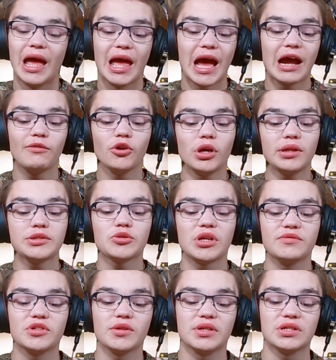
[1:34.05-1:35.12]
However, it also
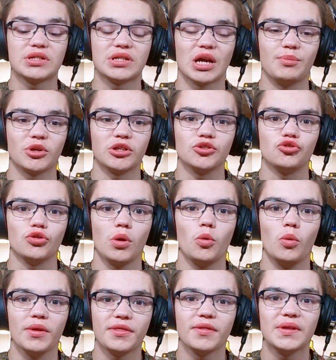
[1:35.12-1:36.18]
gives you this type of control
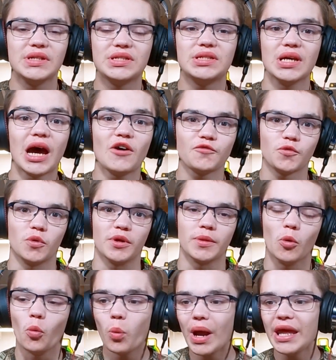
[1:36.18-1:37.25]
with the software,
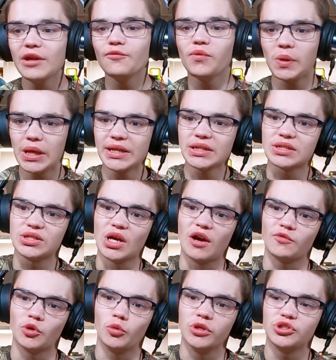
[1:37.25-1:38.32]
the Wave Link
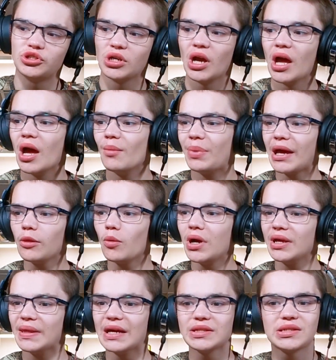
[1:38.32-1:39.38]
software, which, by the
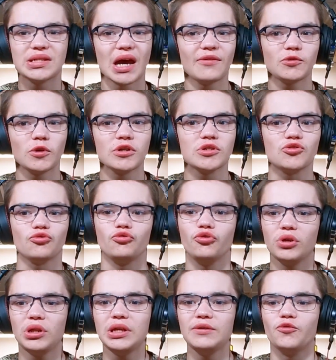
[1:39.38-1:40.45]
way, that software is
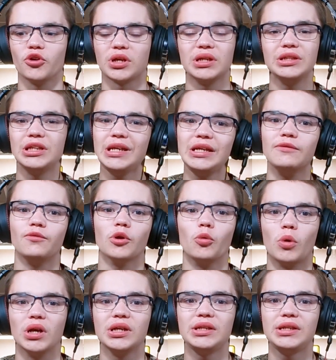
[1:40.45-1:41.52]
really freaking neat for what it